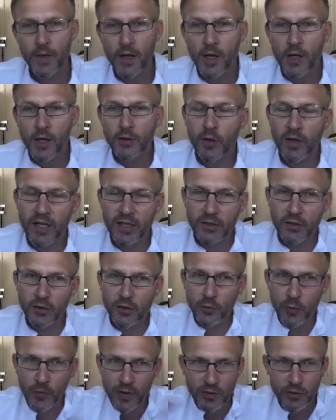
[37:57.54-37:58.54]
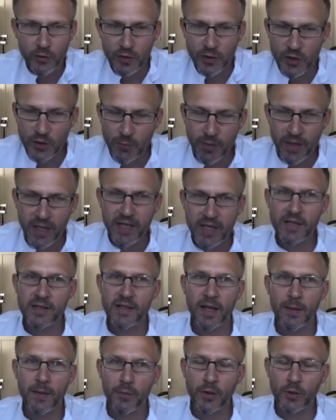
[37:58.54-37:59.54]
So I guess I just wanted to explain
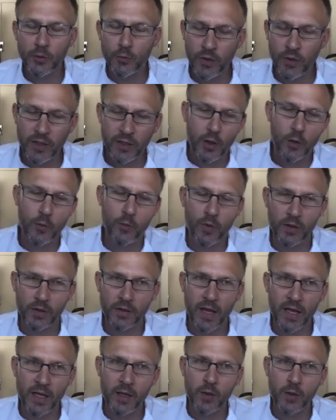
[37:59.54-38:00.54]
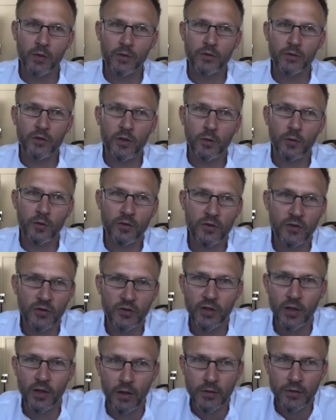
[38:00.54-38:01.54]
that, because what I don't want anyone to do is to
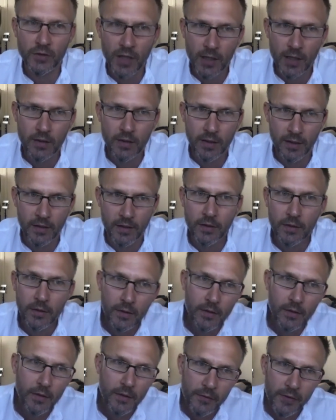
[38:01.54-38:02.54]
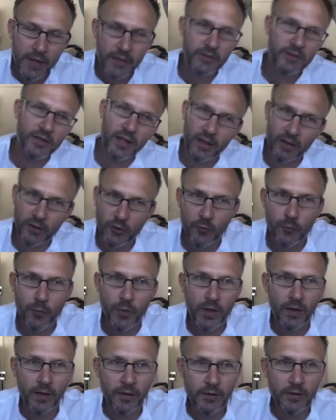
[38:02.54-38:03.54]
start taking their stash of
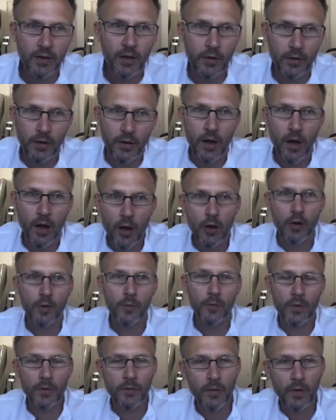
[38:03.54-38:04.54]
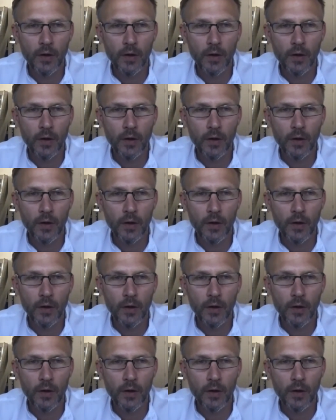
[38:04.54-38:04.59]
prednisolone at home.